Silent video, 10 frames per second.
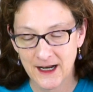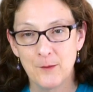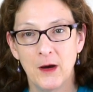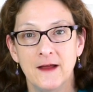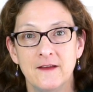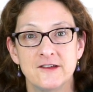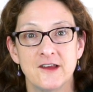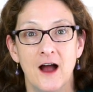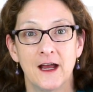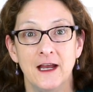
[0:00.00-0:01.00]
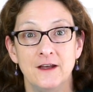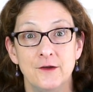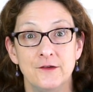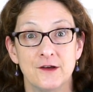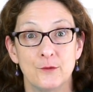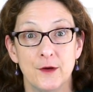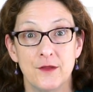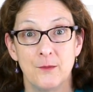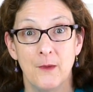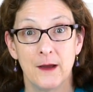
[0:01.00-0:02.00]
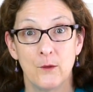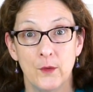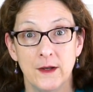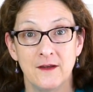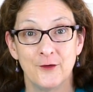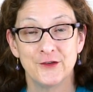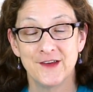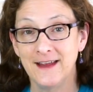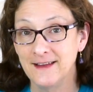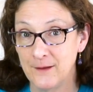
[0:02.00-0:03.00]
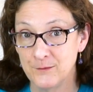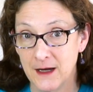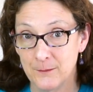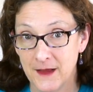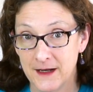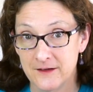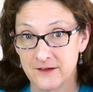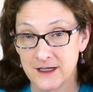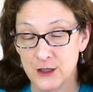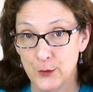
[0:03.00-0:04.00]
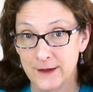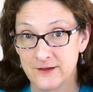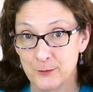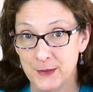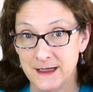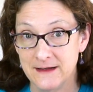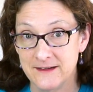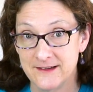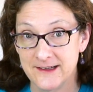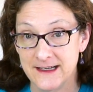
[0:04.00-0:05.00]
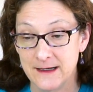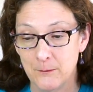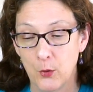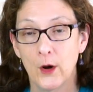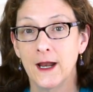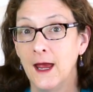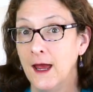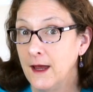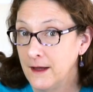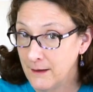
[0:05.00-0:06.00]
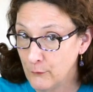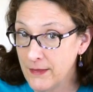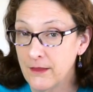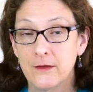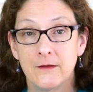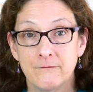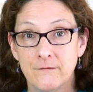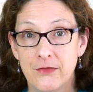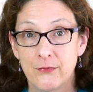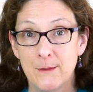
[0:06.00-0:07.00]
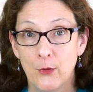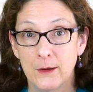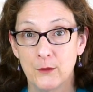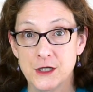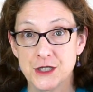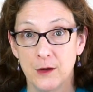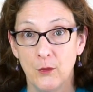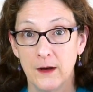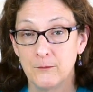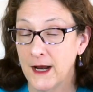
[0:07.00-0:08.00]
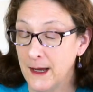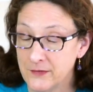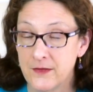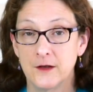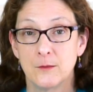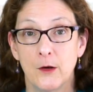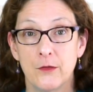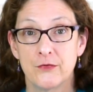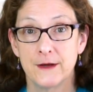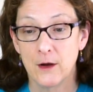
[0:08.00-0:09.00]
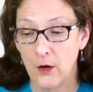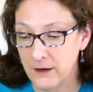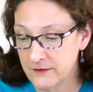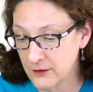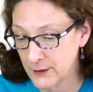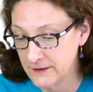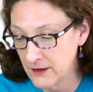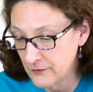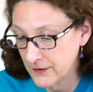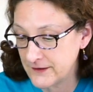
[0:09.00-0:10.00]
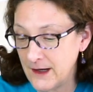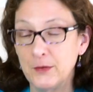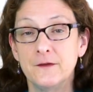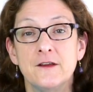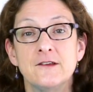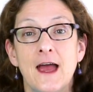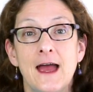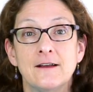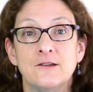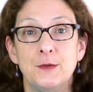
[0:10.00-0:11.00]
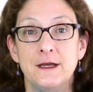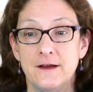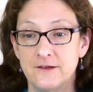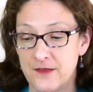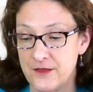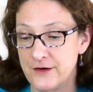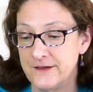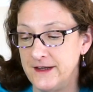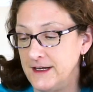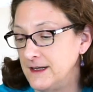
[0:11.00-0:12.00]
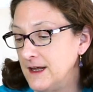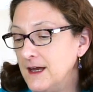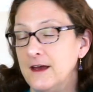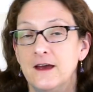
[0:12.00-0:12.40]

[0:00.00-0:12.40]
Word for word: can I buy this dock and use it with my Windows ten laptop that has a U S B C port with three point one Gen one, perhaps Thunderbolt three. Also, Intel, for example, this X P S thirteen